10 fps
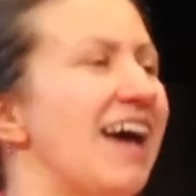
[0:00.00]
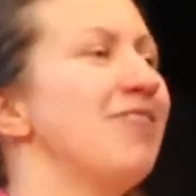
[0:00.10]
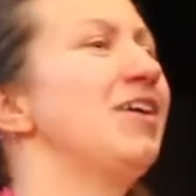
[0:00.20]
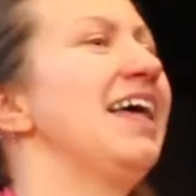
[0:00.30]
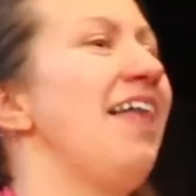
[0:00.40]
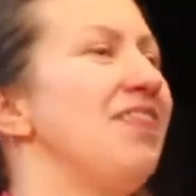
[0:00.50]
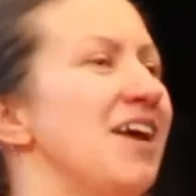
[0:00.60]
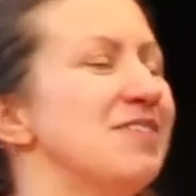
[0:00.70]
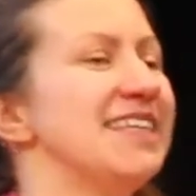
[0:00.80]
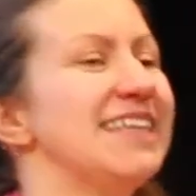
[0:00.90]
I kind of want to end
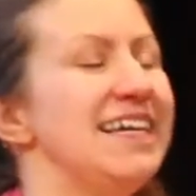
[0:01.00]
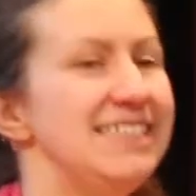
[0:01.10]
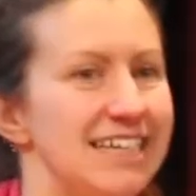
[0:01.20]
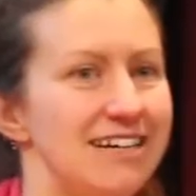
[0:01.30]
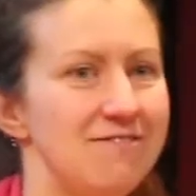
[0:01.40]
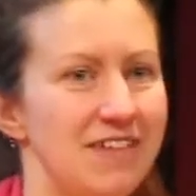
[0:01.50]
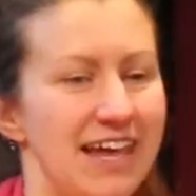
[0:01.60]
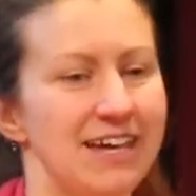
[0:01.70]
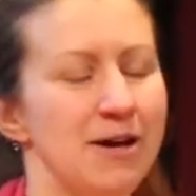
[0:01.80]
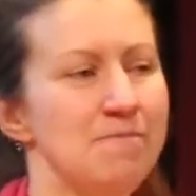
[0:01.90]
there with this idea of
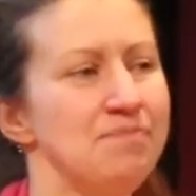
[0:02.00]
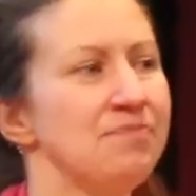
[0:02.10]
like,